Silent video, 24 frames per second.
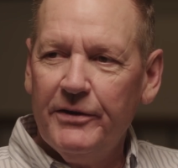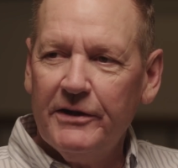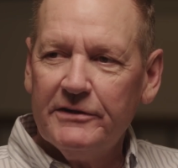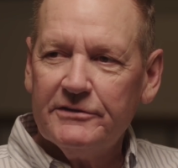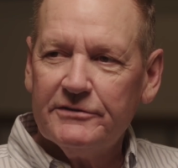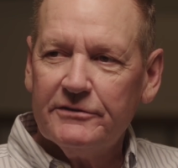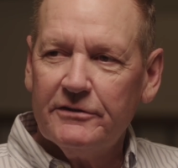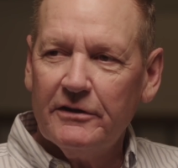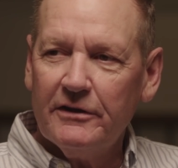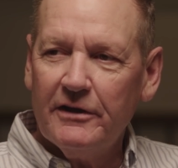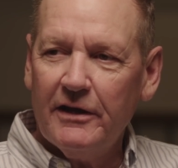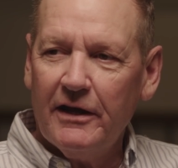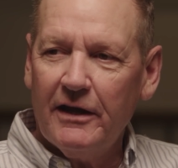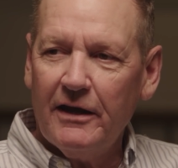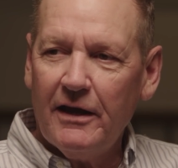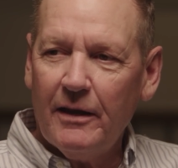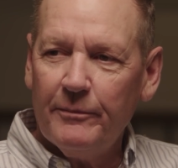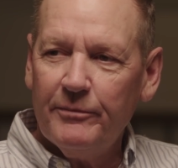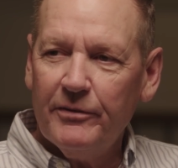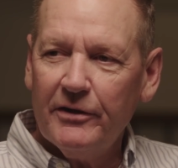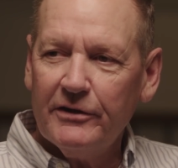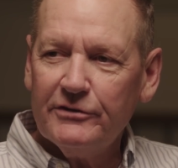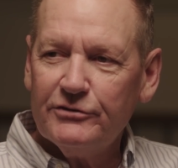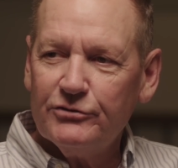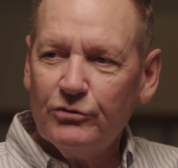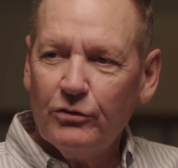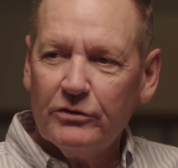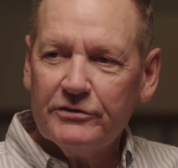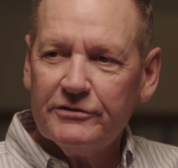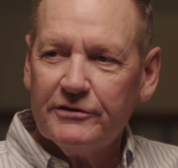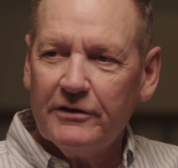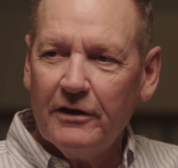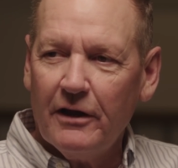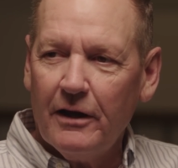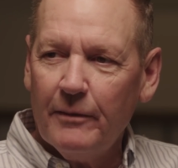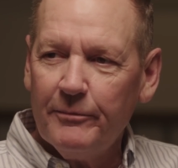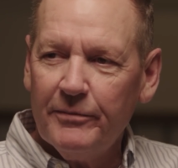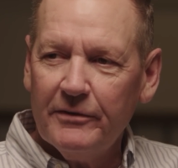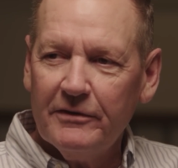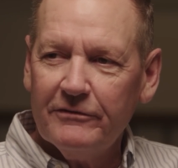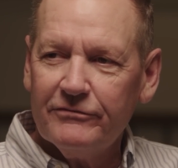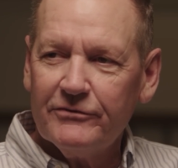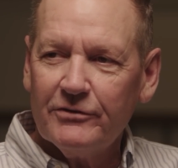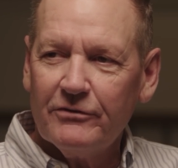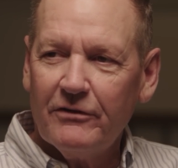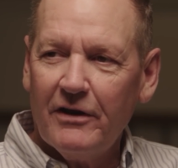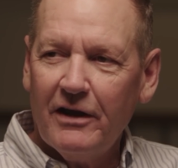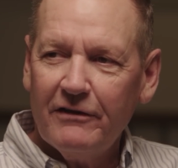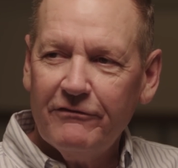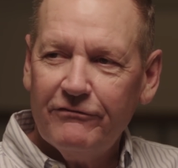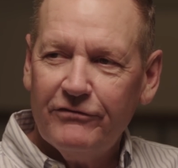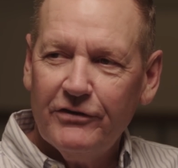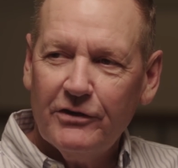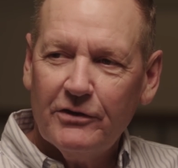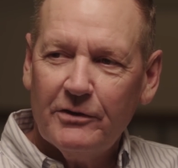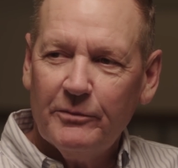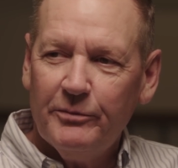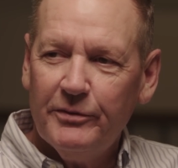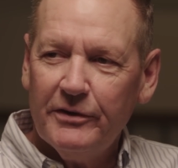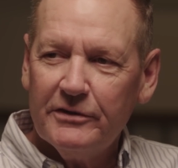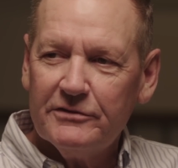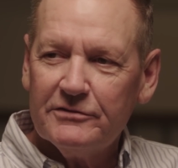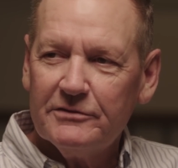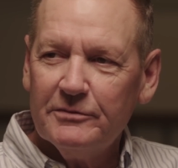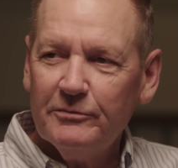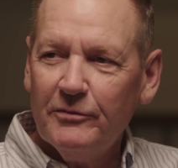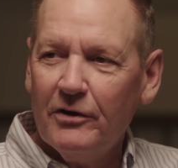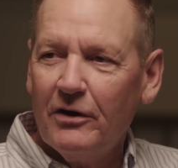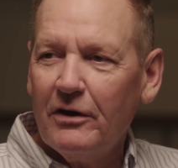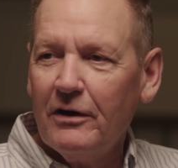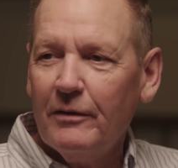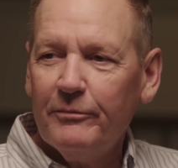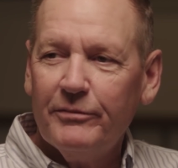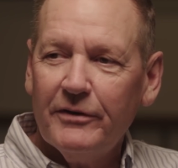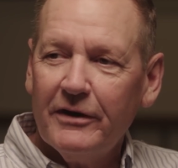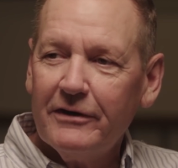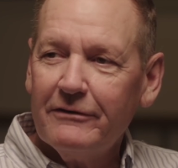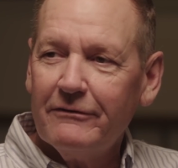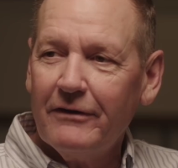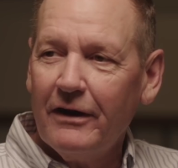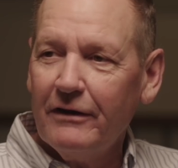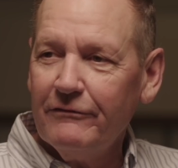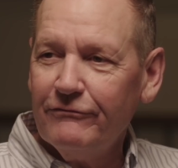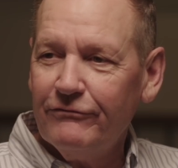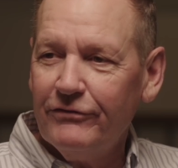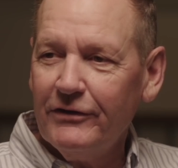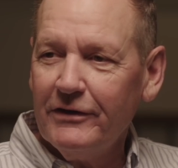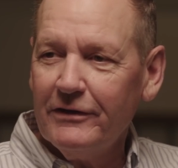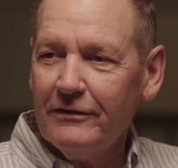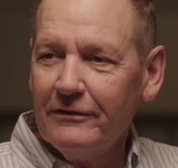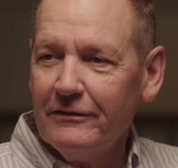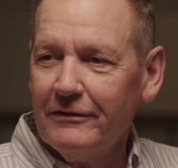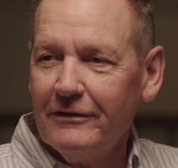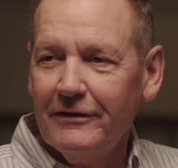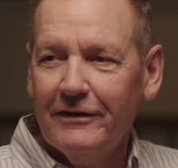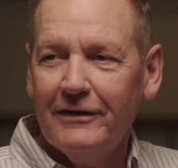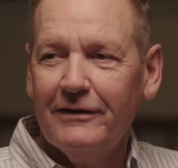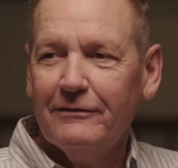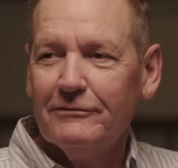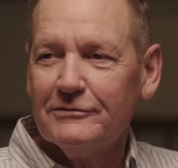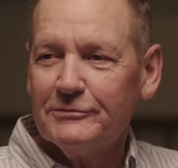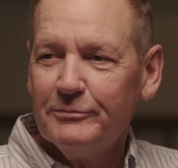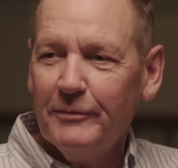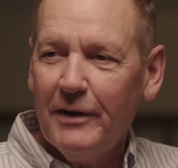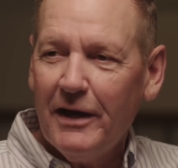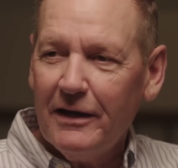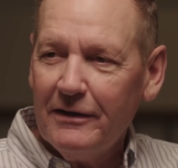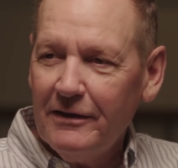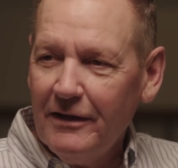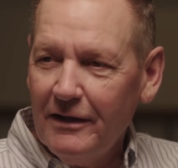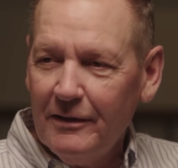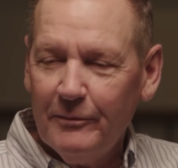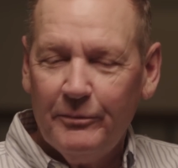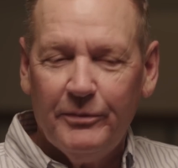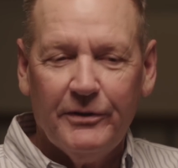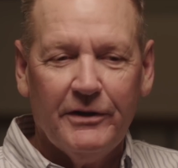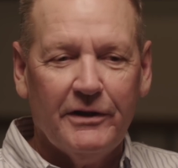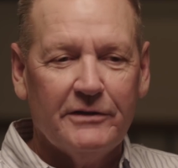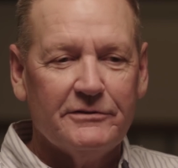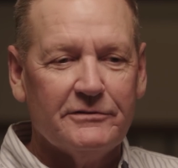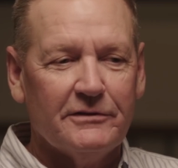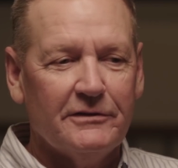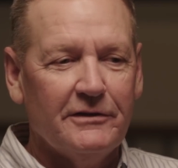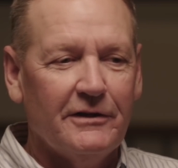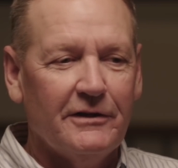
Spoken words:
pitched today, I played shortstop, and if the right fielder pitched tomorrow, I played right field, and then it was my day to pitch, and